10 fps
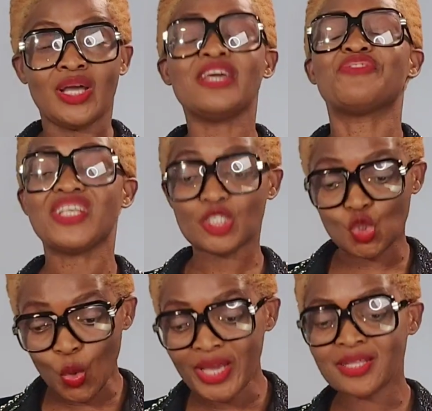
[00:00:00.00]
If he's
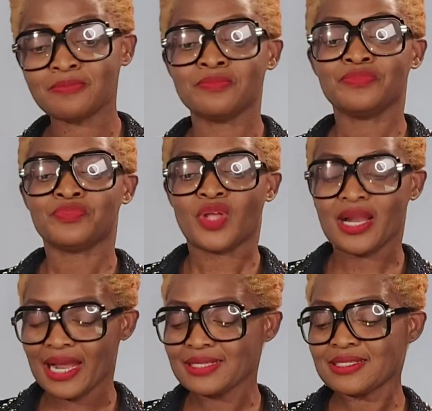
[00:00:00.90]
doing,
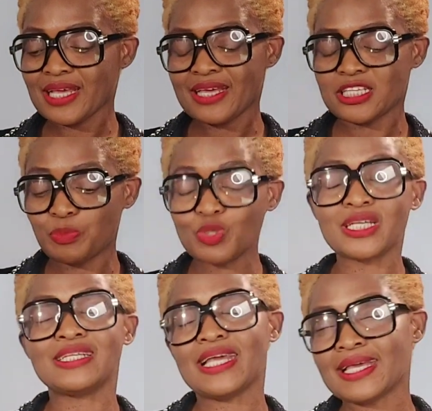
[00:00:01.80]
let's say he's
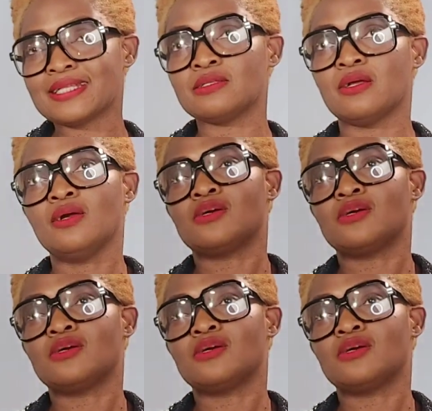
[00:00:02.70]
putting in